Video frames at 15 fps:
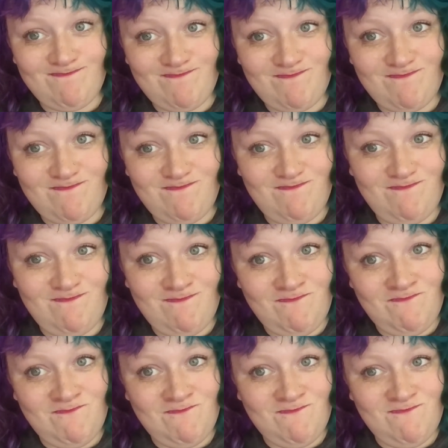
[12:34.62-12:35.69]

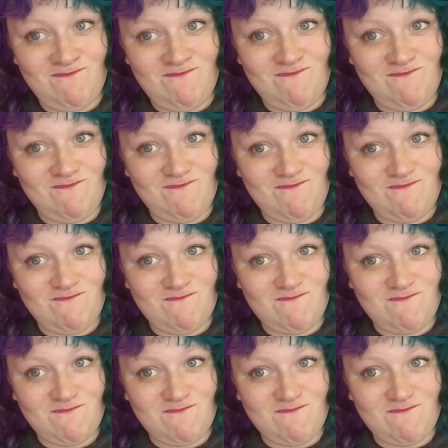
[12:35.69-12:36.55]
No one is speaking in this clip.